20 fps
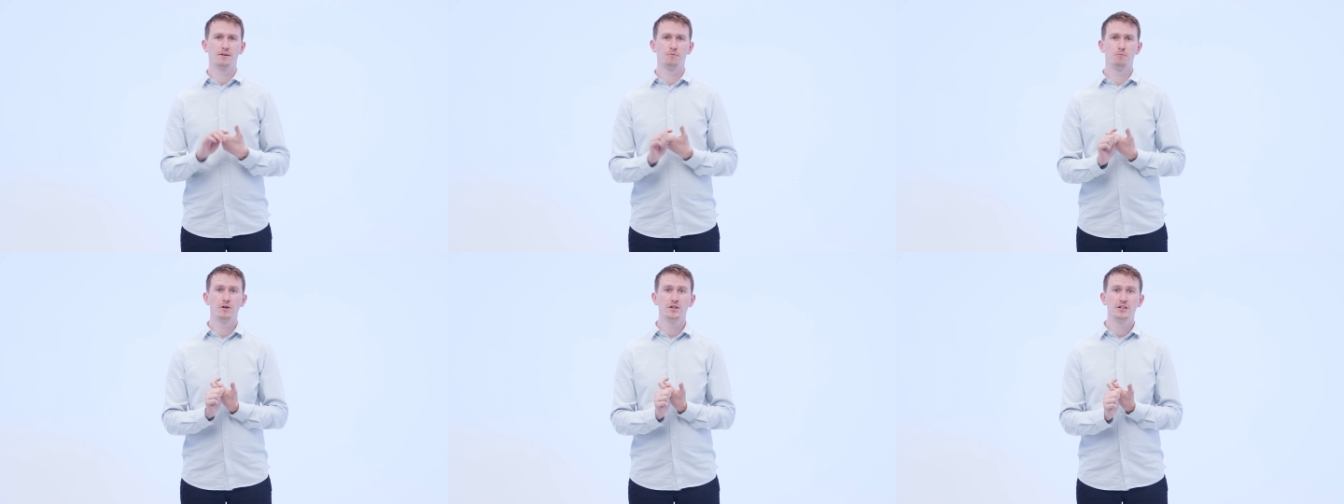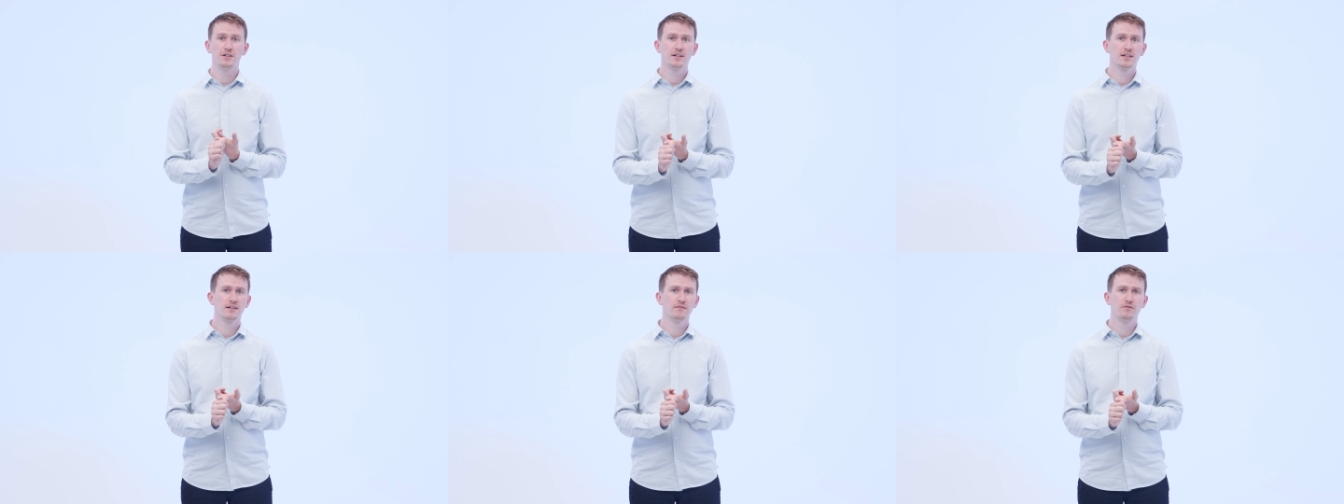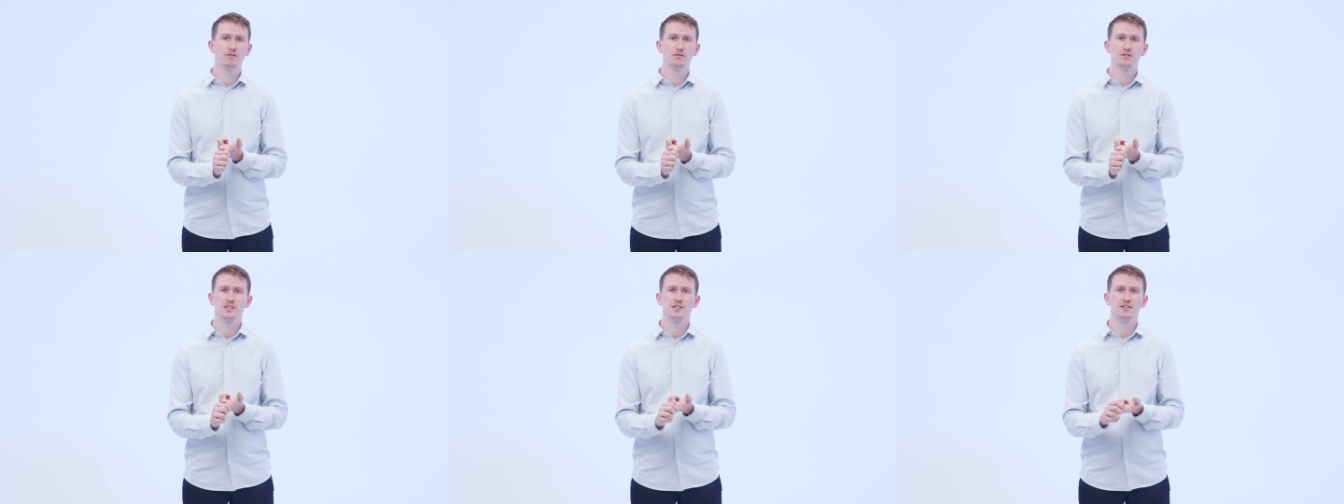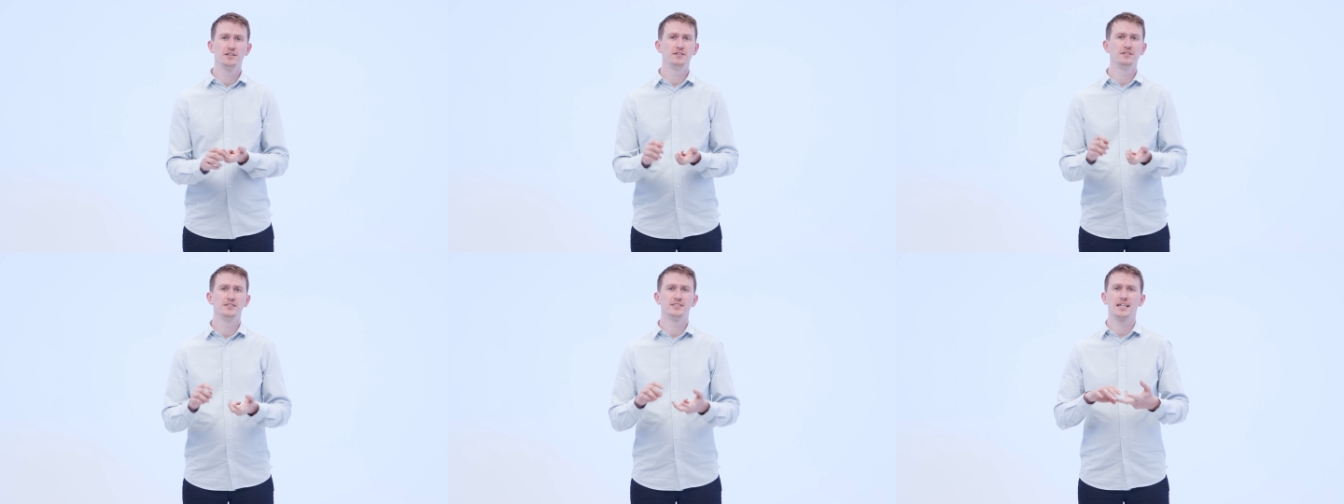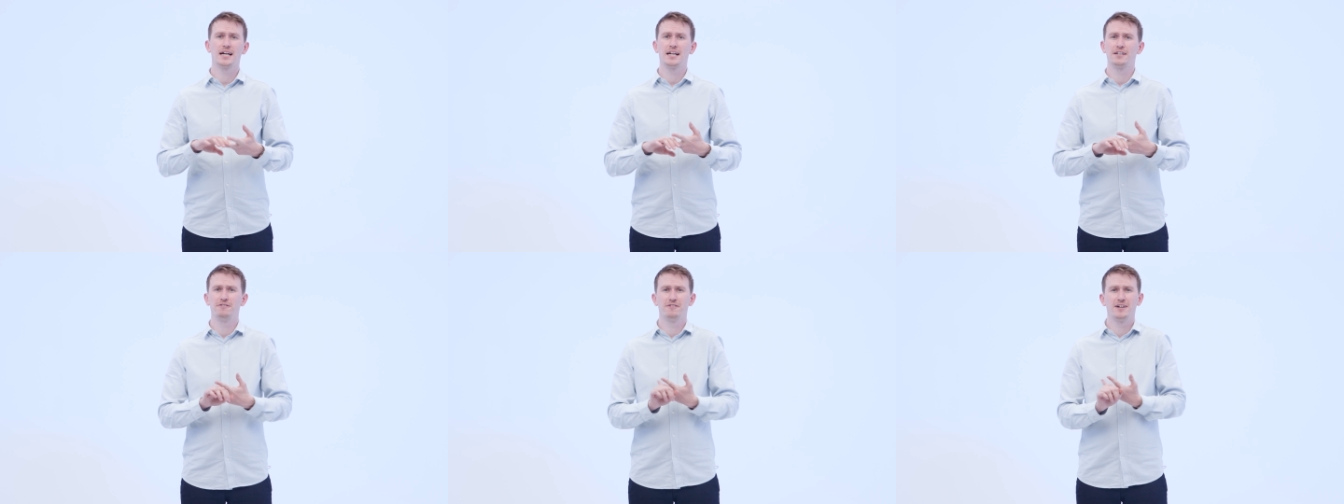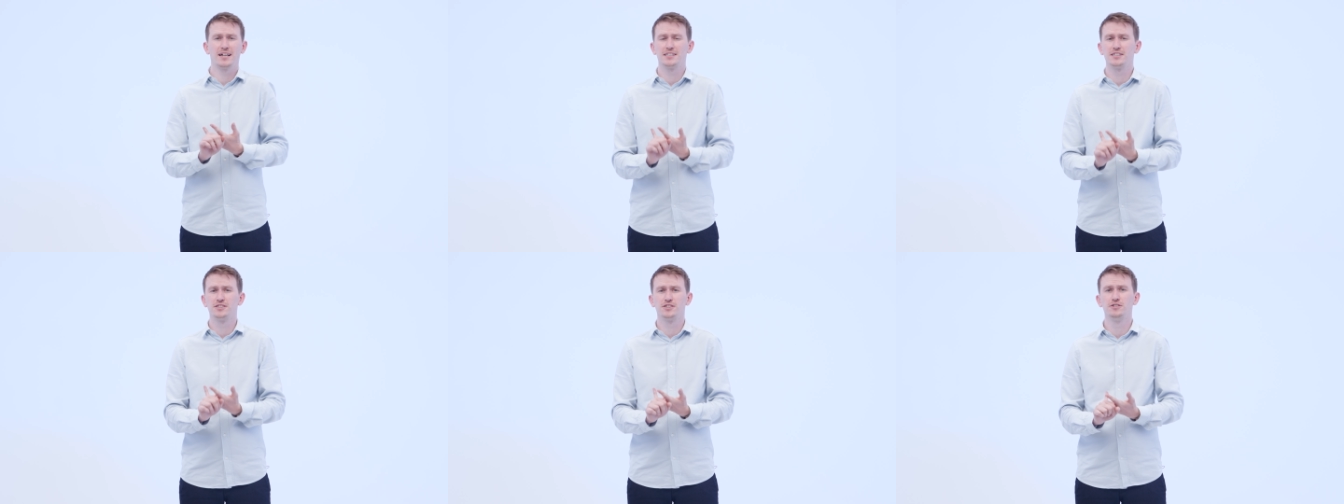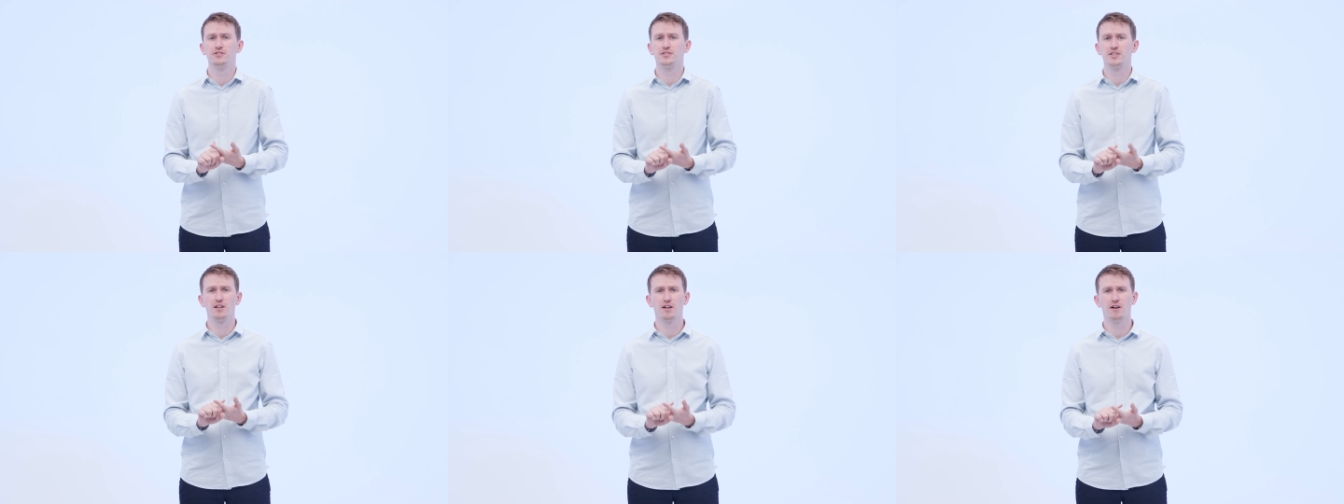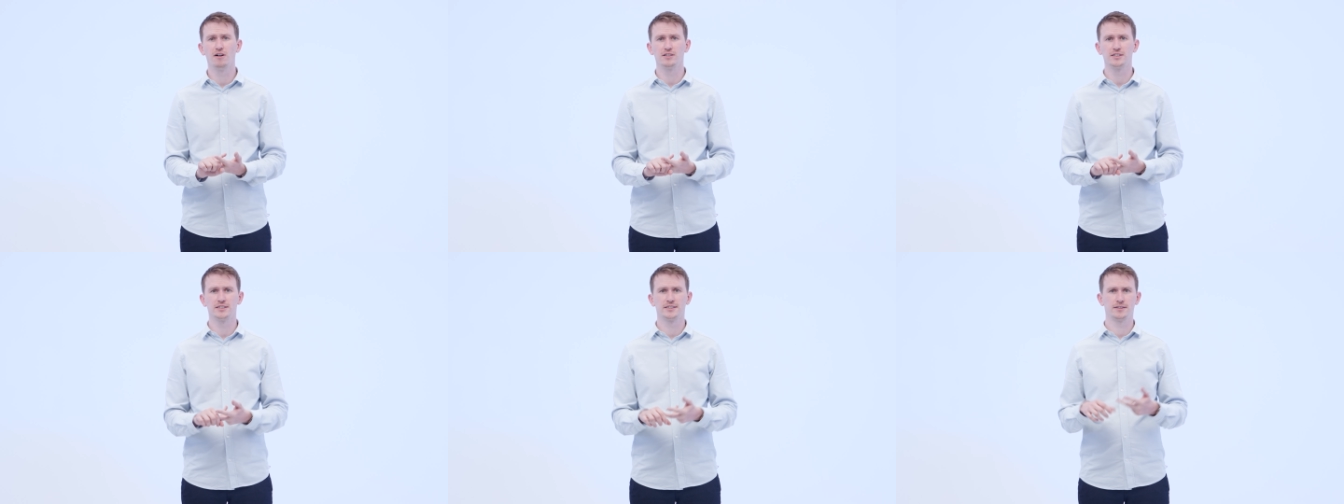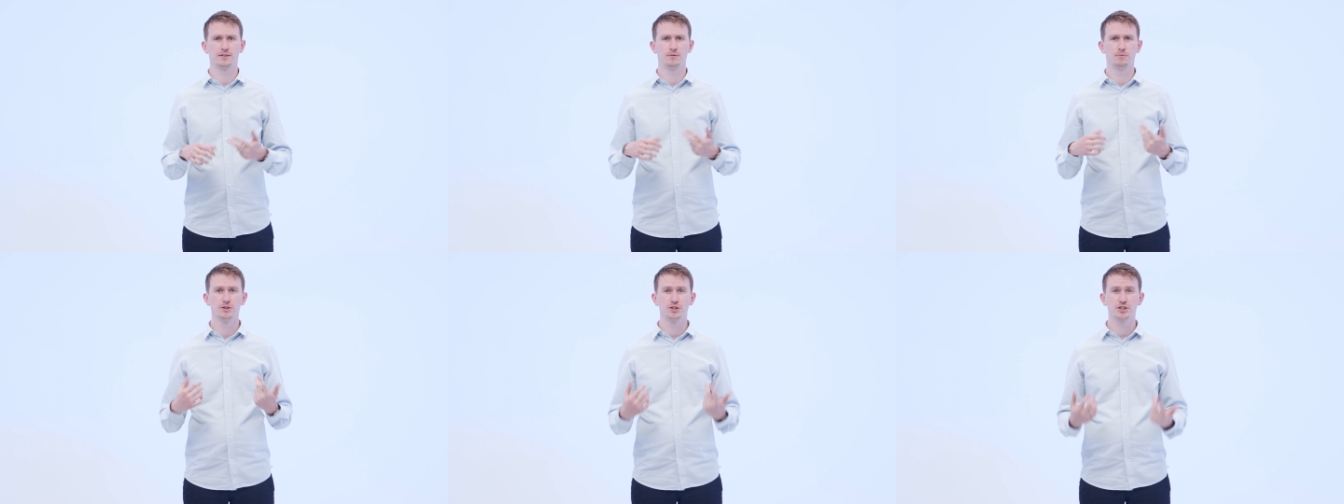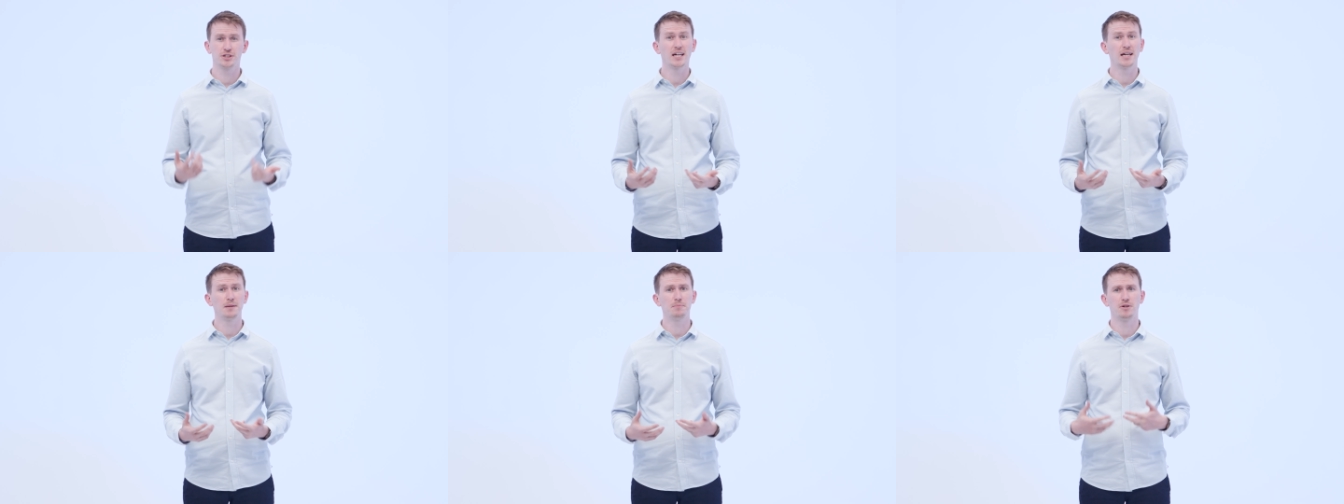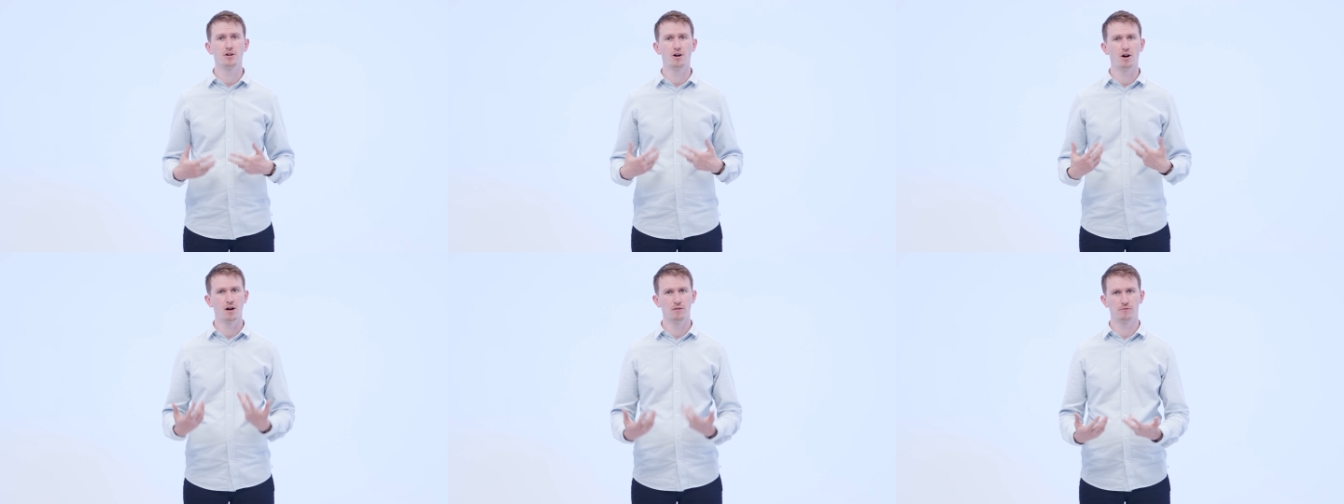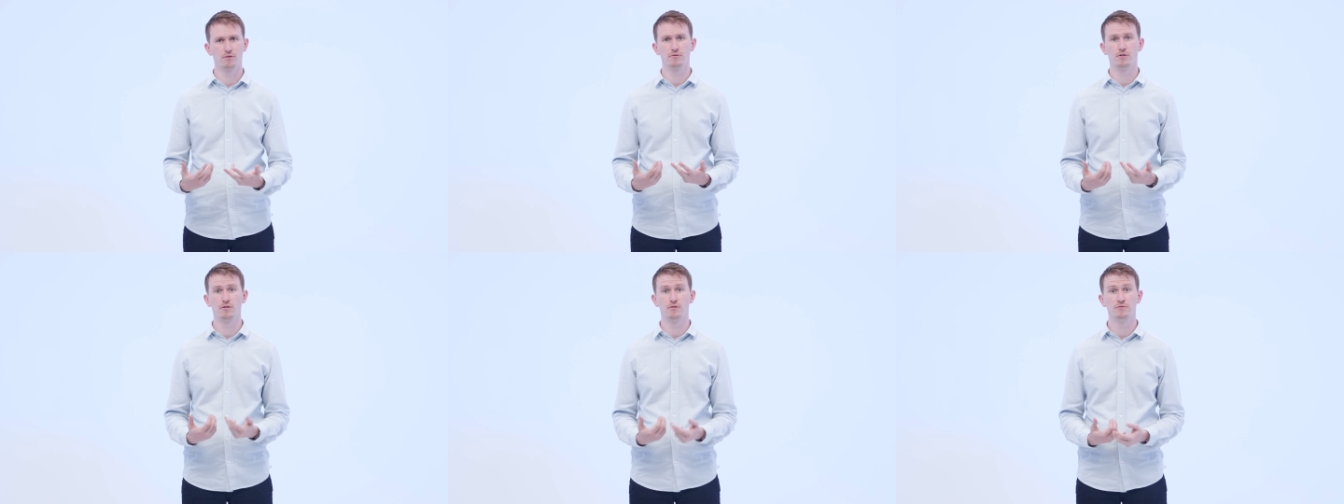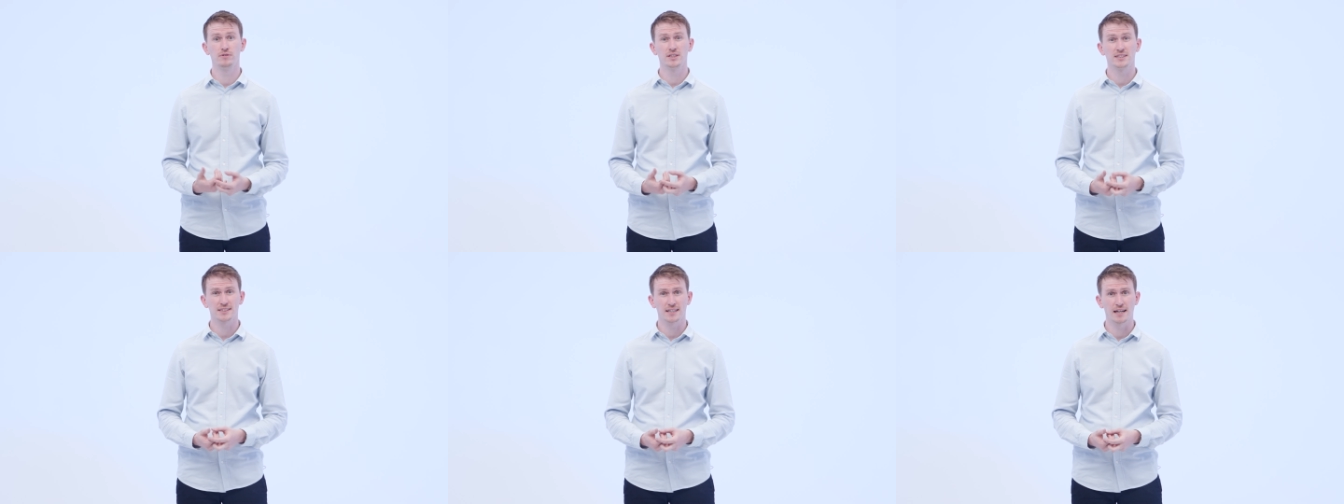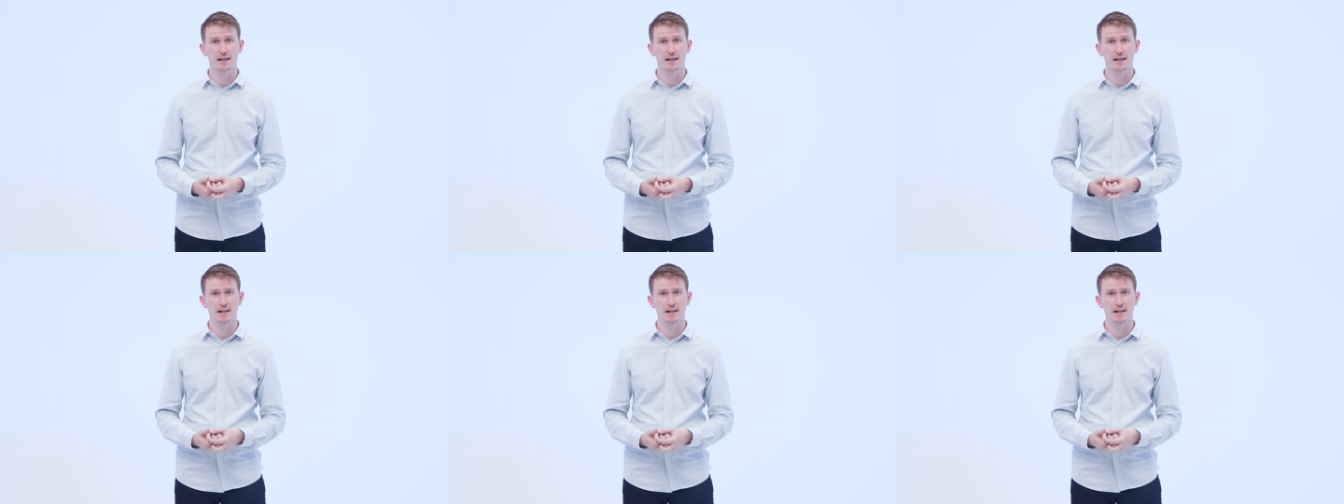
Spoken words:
what you can afford to lose, and your attitude to loss will shape your overall risk